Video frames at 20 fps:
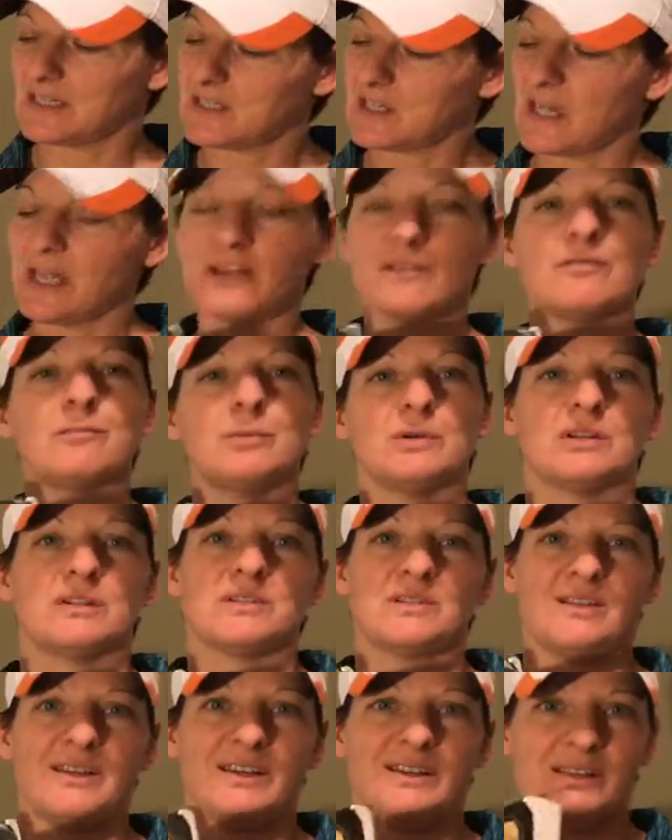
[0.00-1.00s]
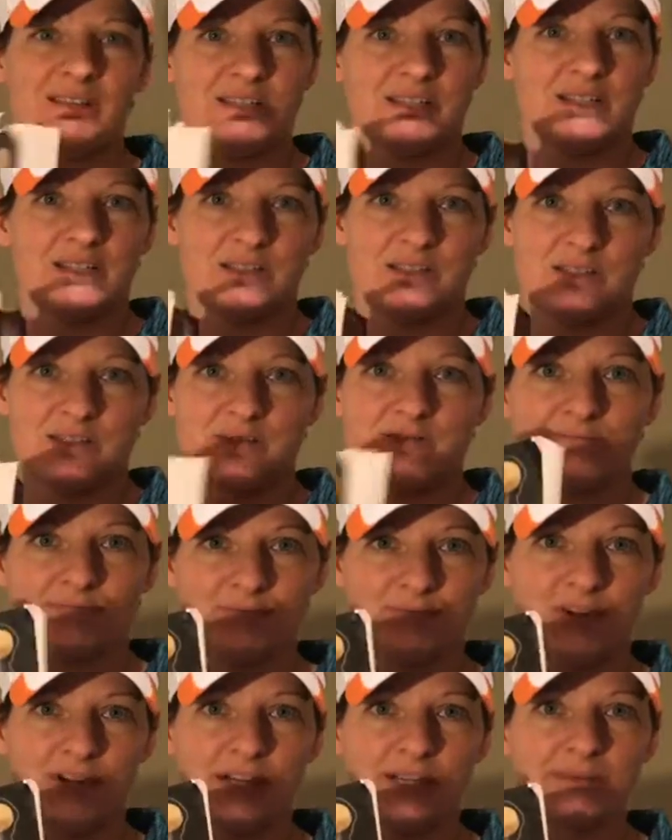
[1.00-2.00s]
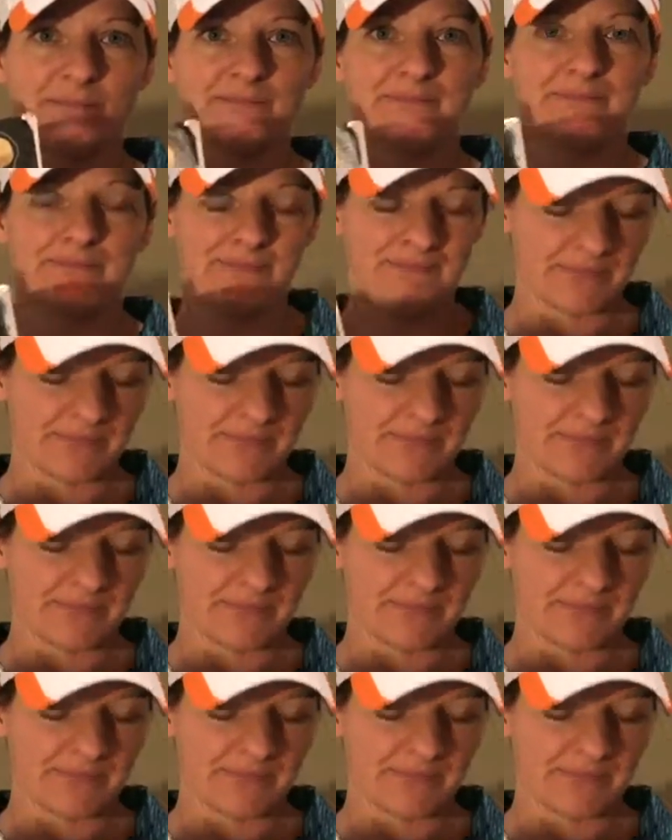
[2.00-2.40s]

a ton of books like this, right?